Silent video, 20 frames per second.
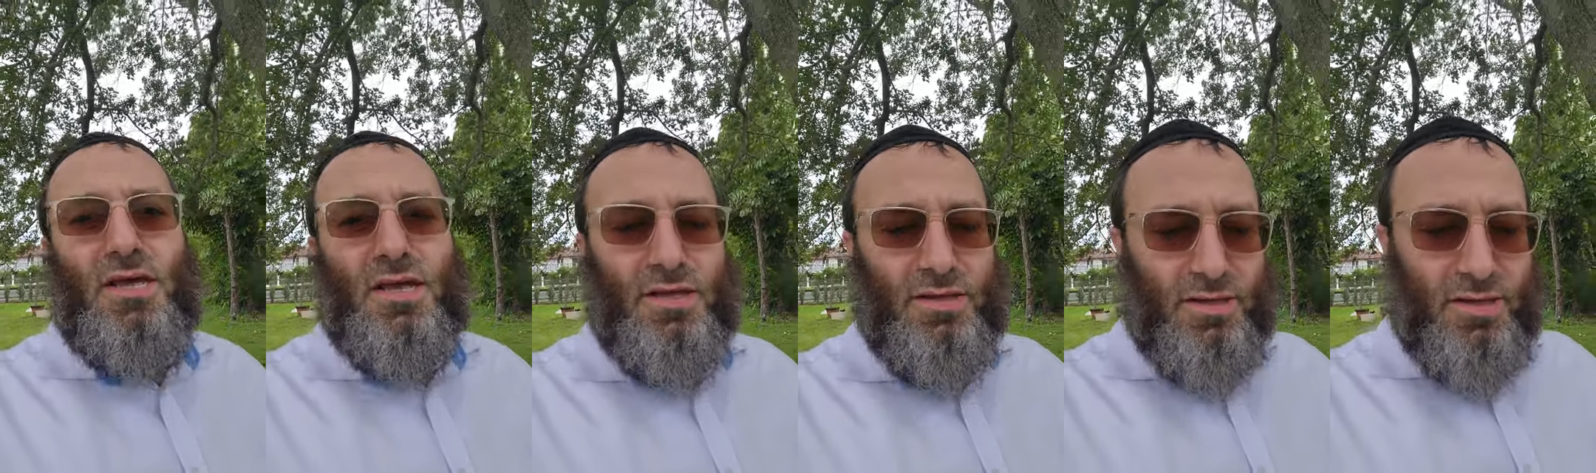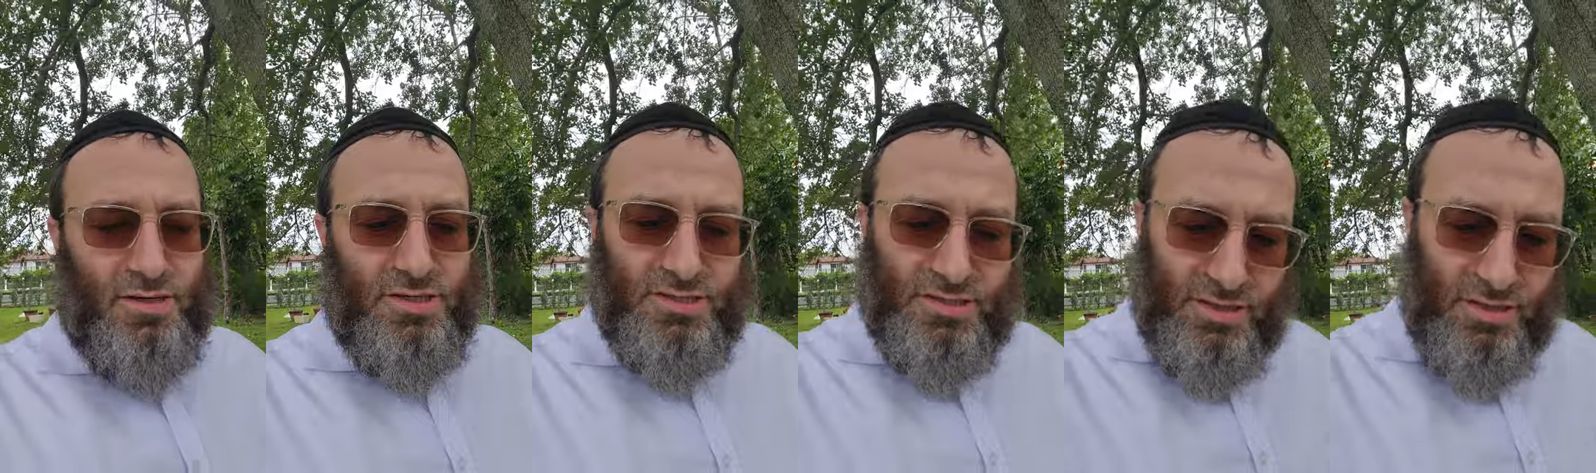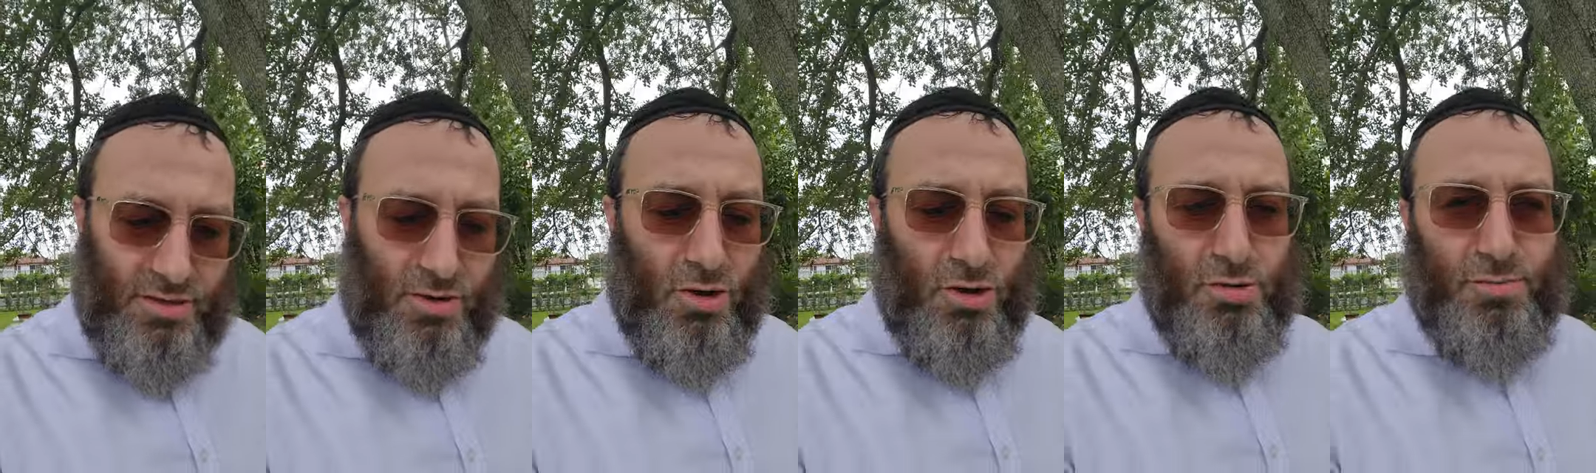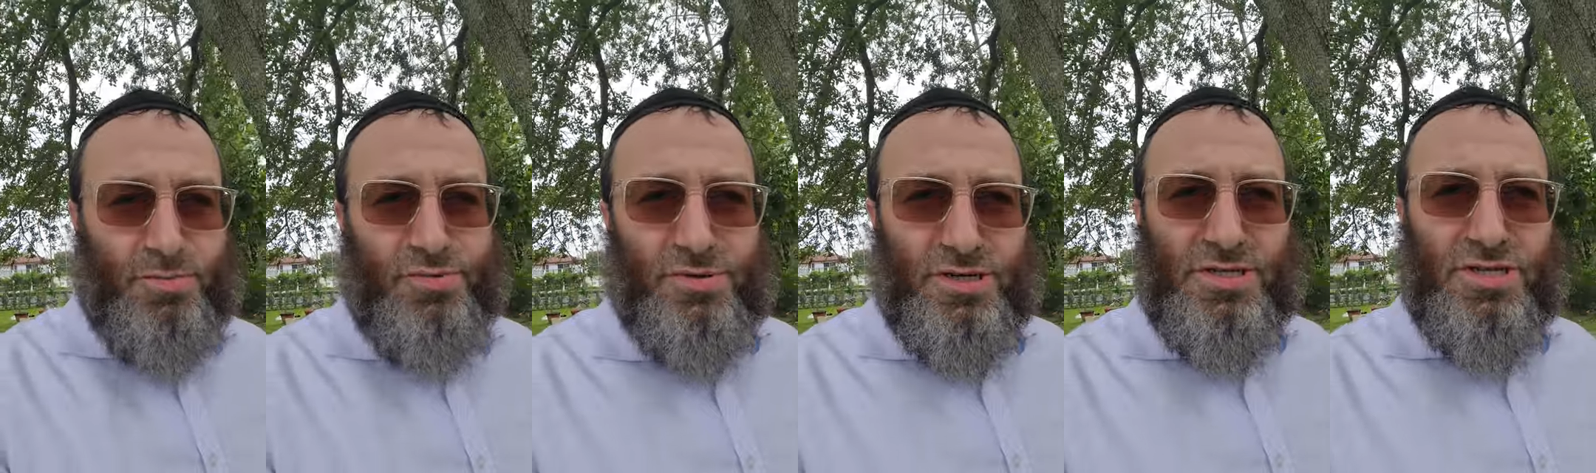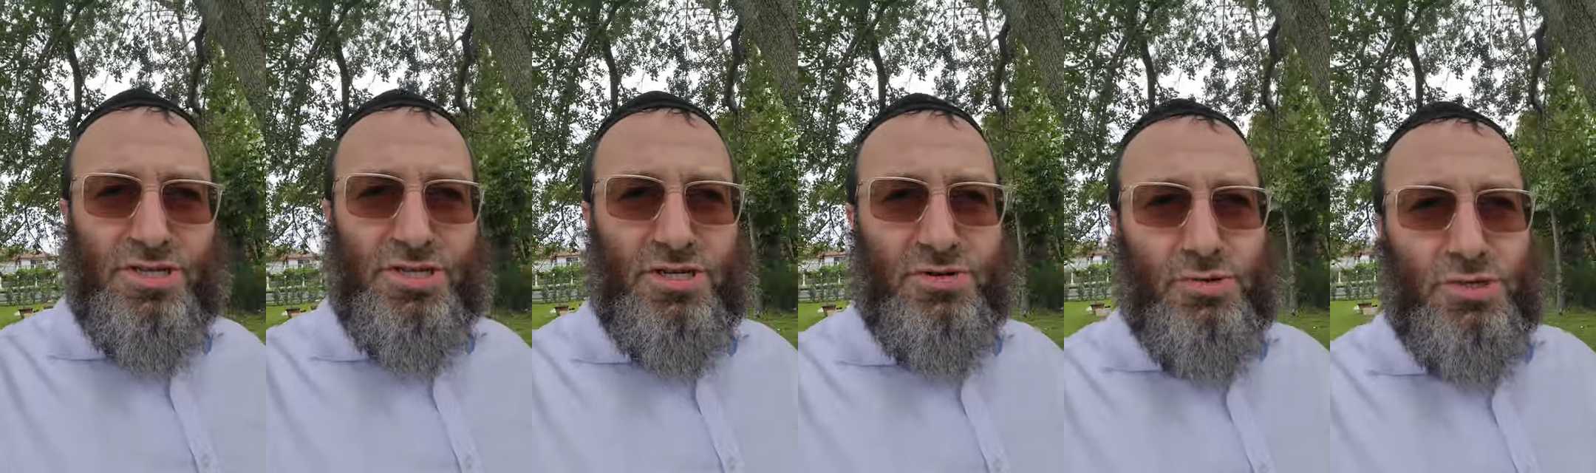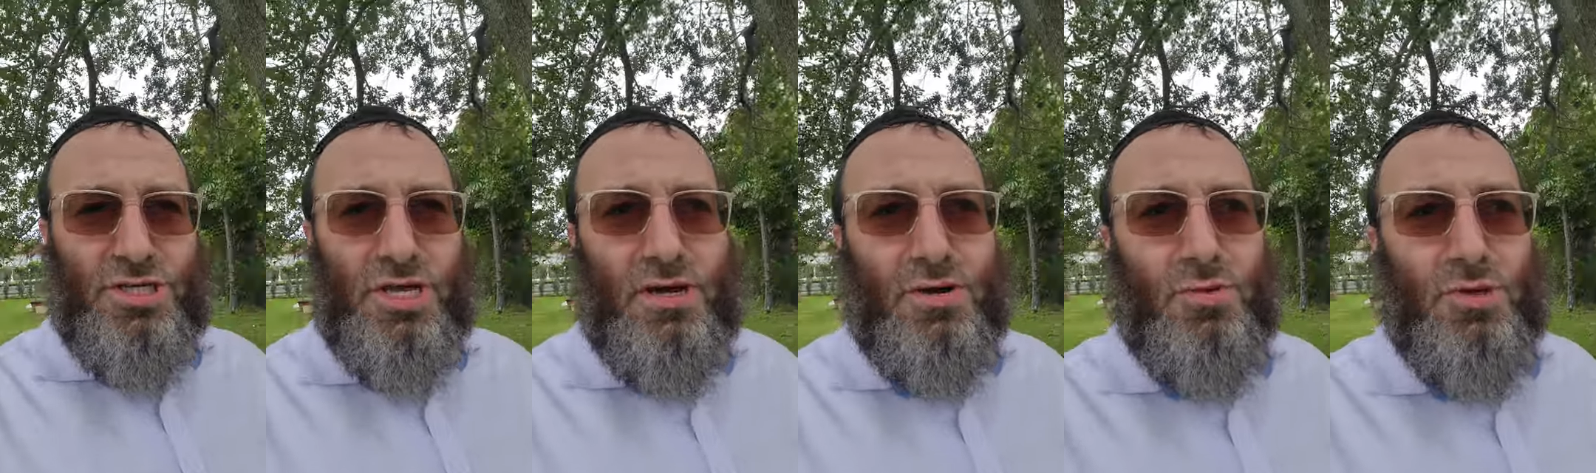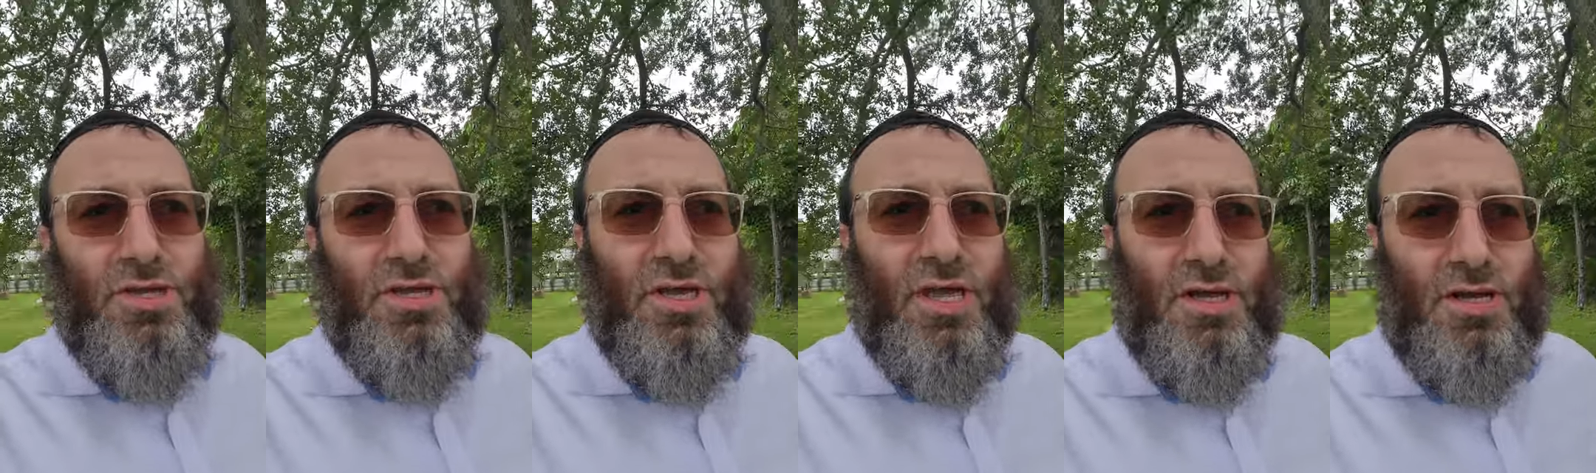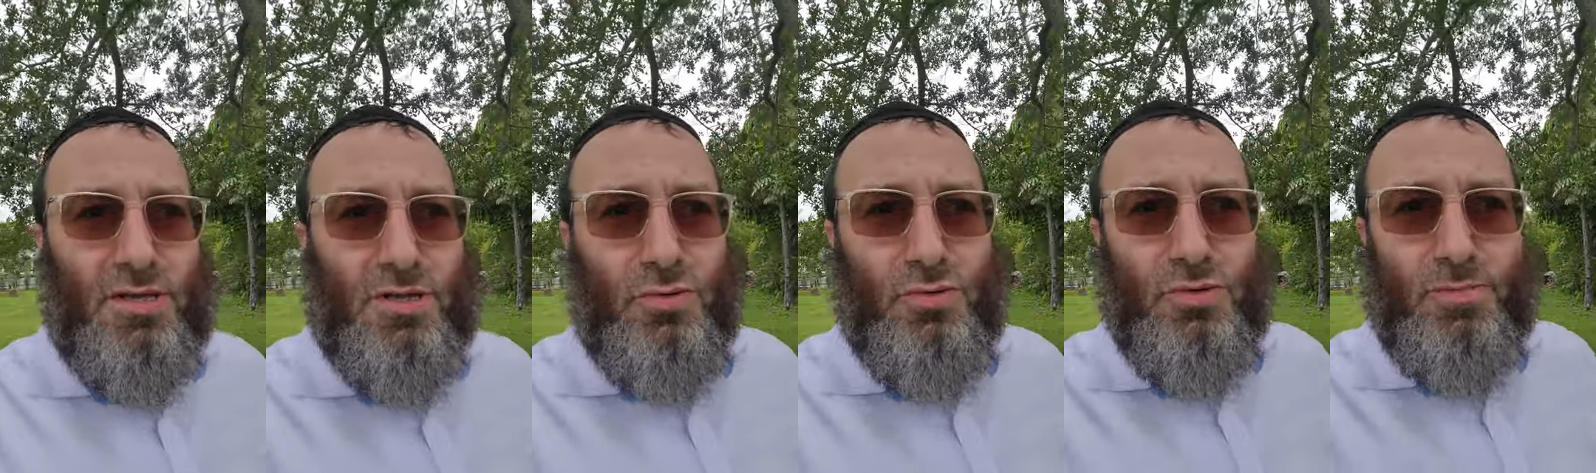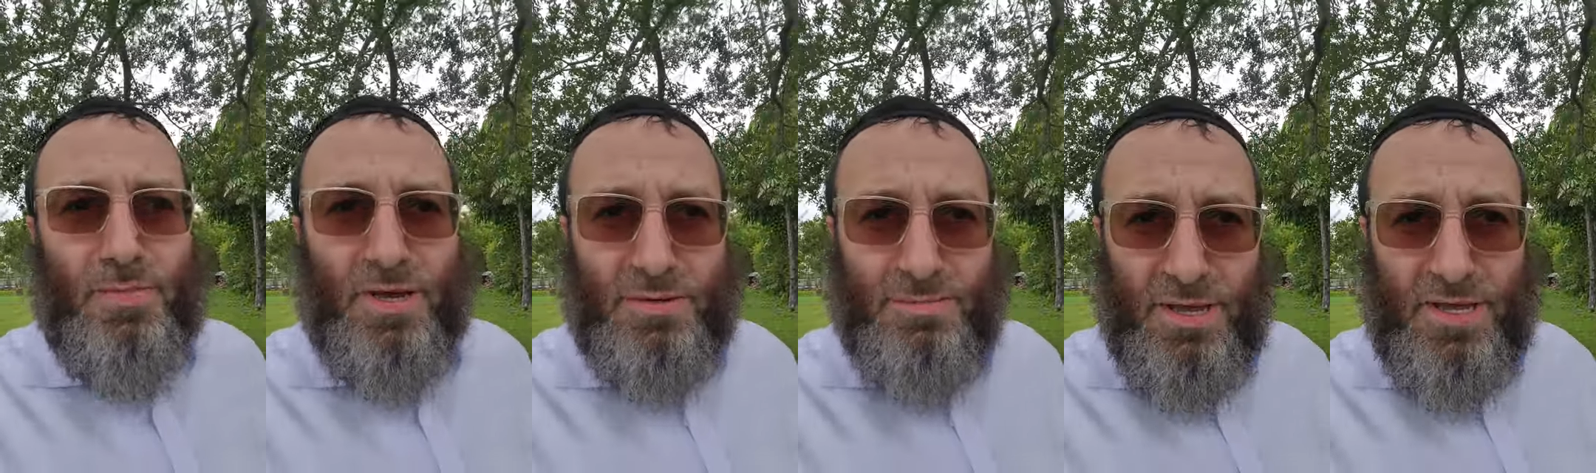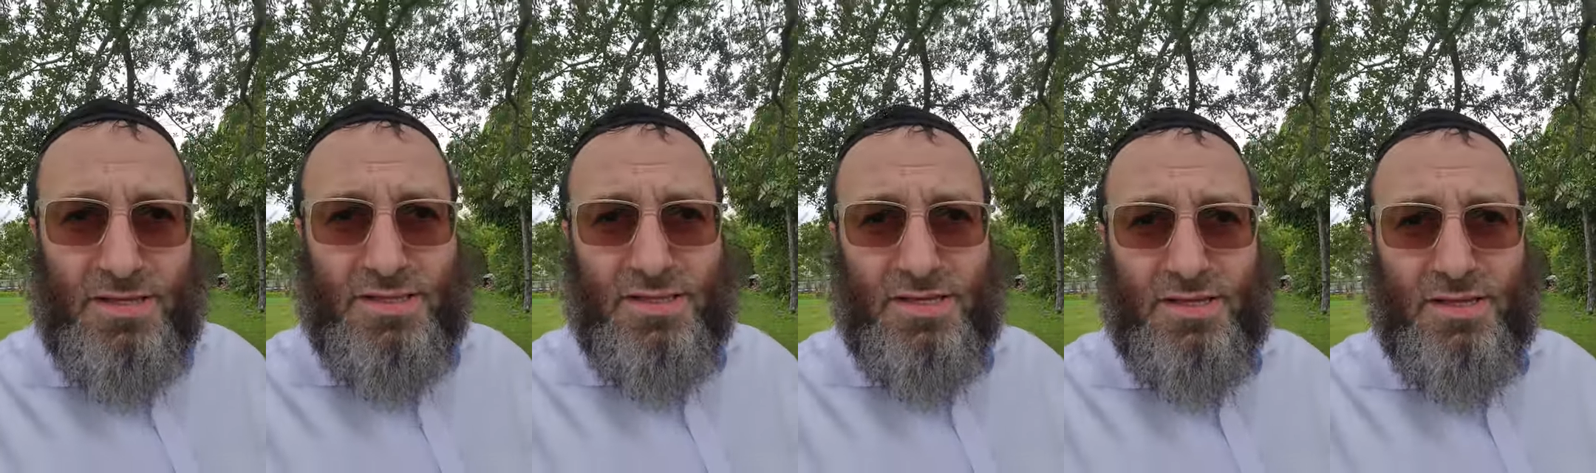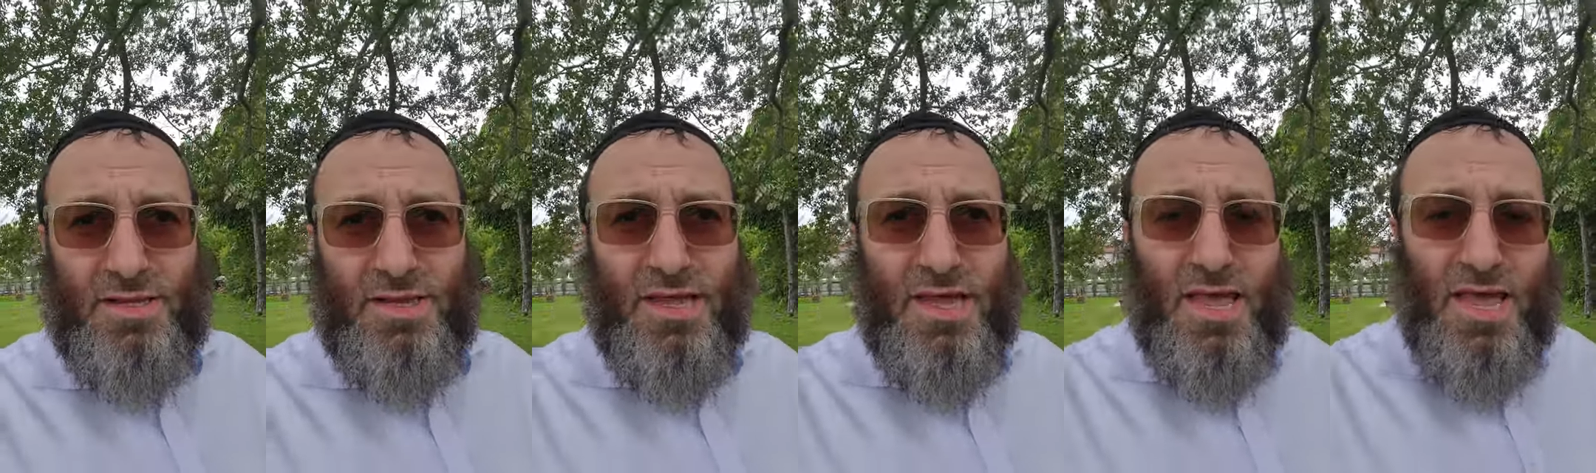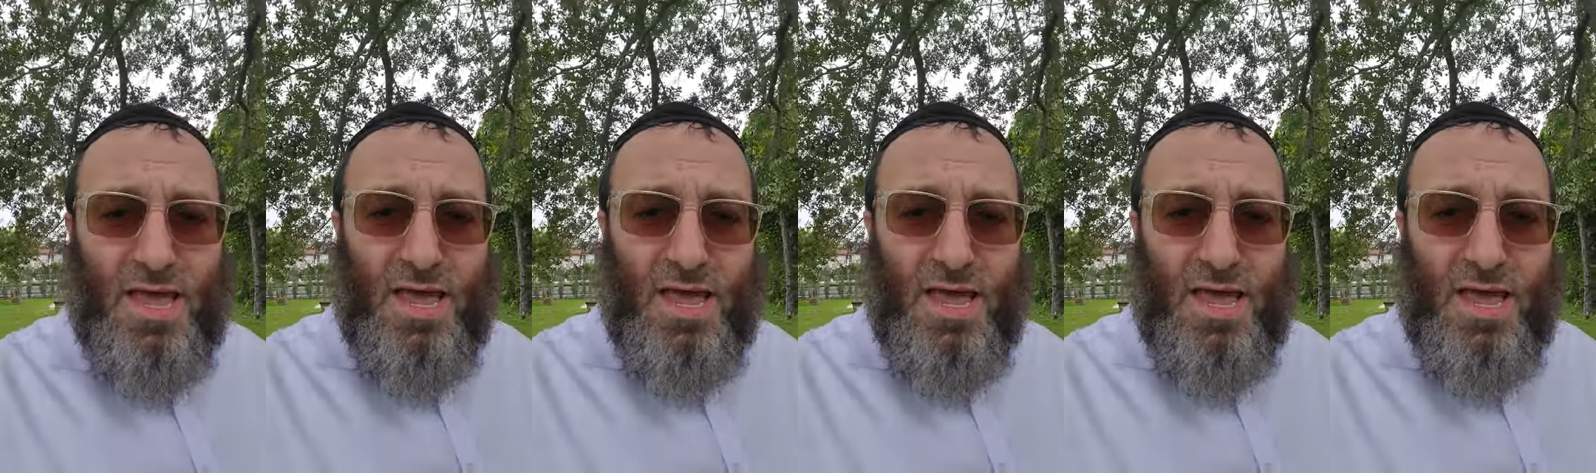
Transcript: And there's a whole procedure which I don't want to get into it, but basically